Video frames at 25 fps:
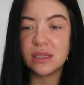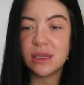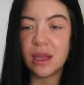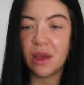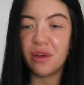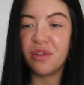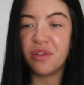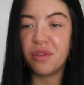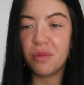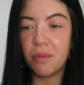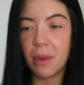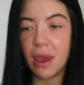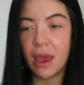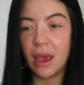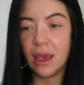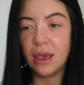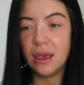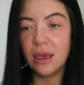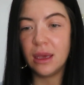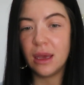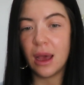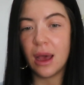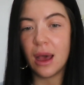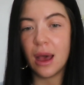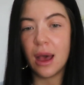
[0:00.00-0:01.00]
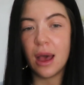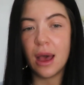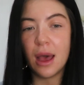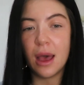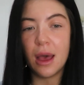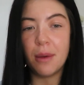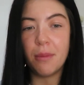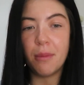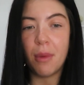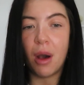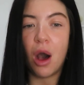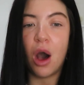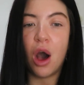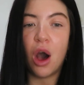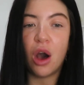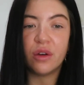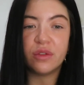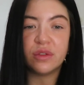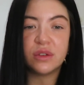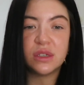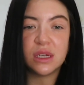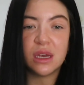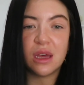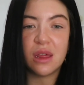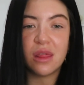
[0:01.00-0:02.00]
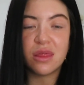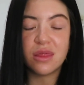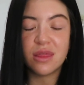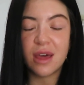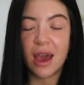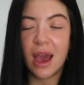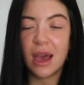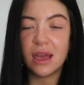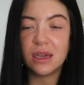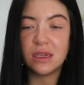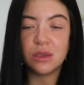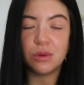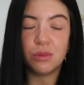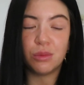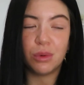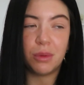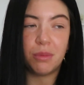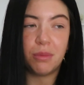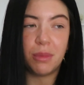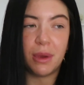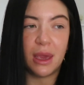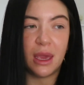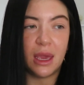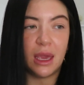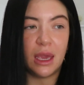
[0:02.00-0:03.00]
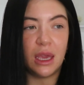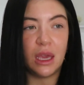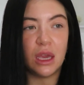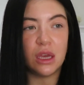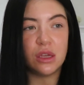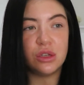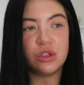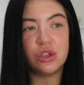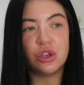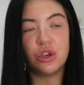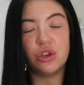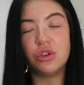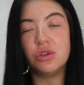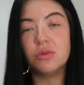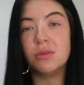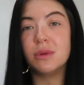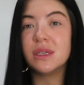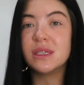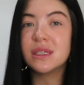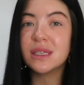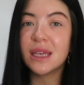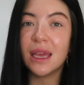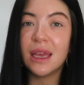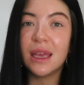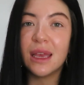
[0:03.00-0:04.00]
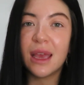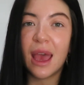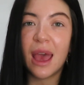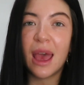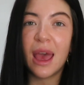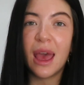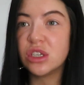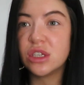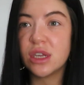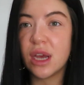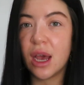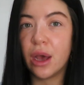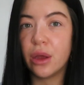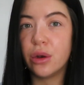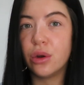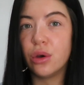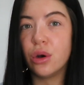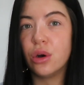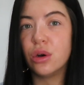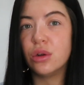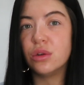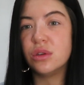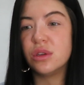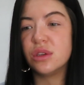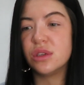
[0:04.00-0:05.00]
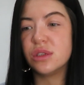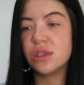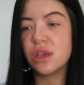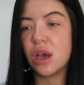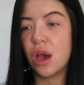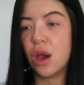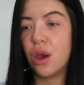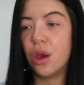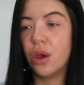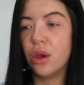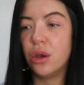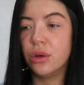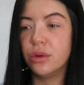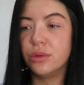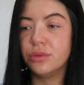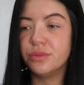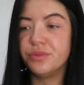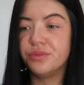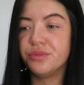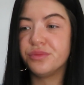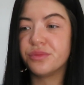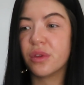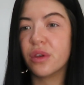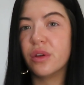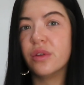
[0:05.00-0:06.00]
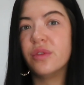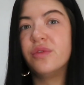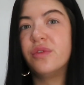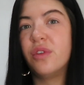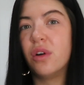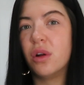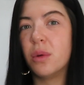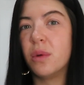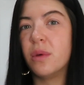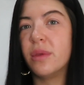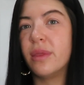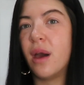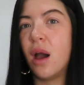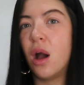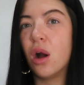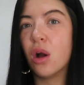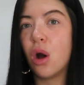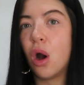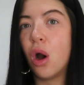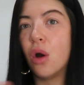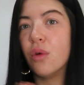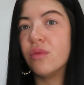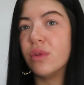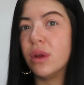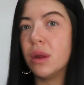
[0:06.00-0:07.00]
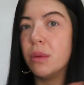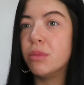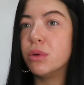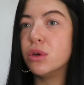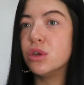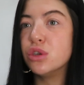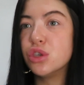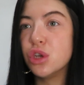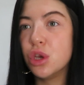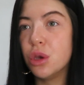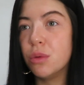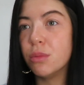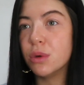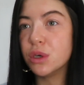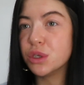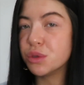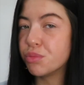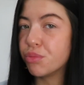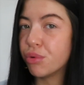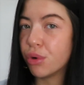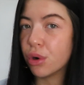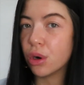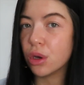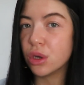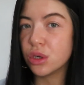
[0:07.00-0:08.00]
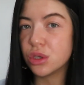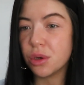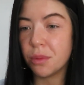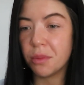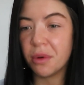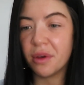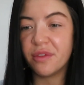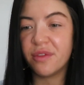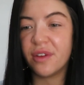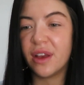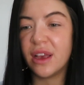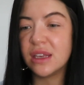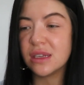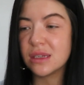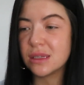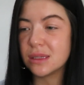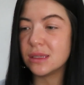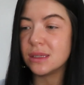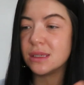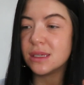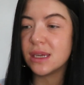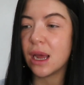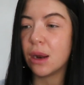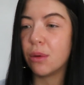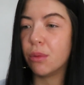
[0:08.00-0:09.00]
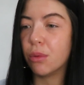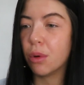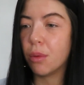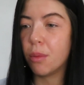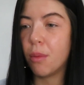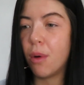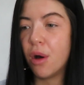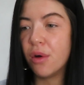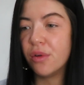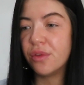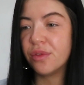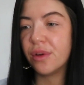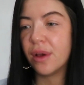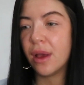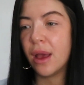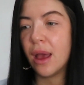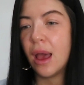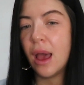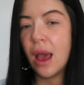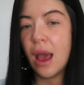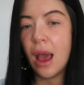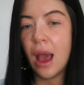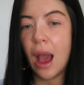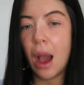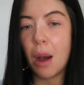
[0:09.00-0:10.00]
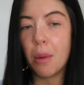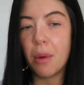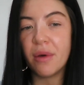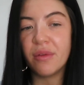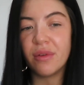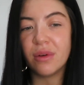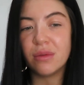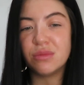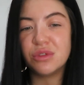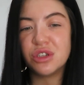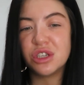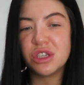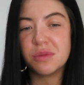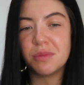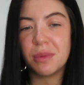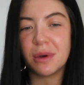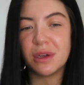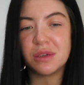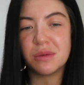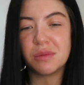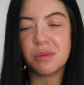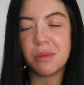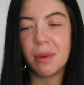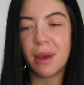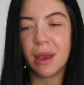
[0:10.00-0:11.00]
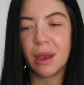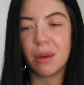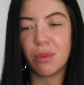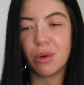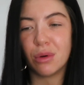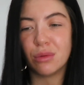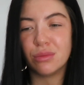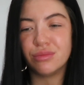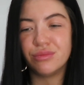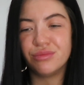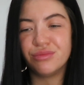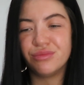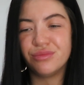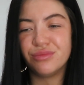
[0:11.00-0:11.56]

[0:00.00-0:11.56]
step for me after that would be to do my skincare, tan on. So following that, I can't really put too much product on my face because the tan will come off. However, I'm just about to put makeup on,